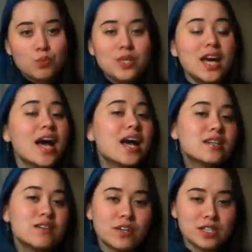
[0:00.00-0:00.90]
We can
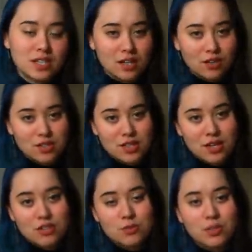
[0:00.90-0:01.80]
investigate our
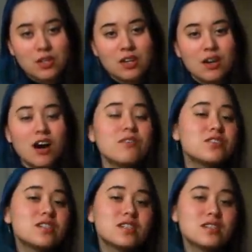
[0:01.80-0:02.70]
desires, but
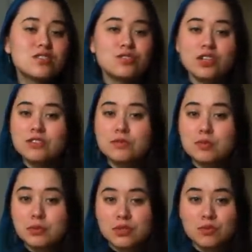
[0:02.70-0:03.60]
often it's a struggle for
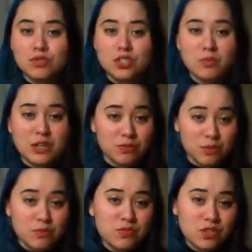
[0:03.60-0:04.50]
people to just make
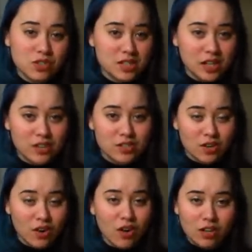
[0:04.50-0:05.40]
room for their desires at
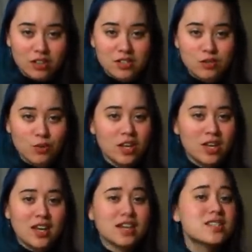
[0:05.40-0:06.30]
all and to
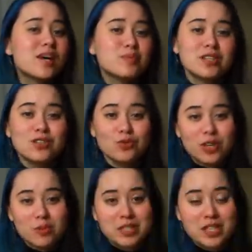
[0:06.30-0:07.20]
accept and enjoy
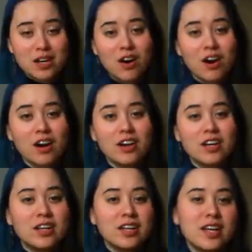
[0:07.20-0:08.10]
them as they are
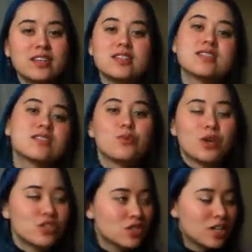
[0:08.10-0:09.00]
and this
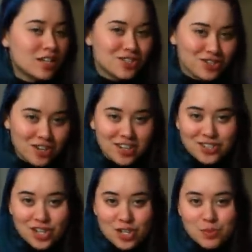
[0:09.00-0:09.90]
questioning and shunning and
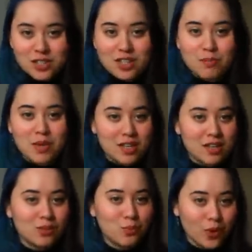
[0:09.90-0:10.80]
judgment can make it
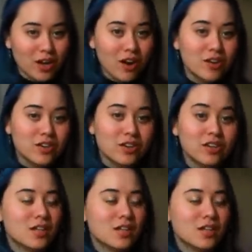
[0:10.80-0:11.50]
way harder.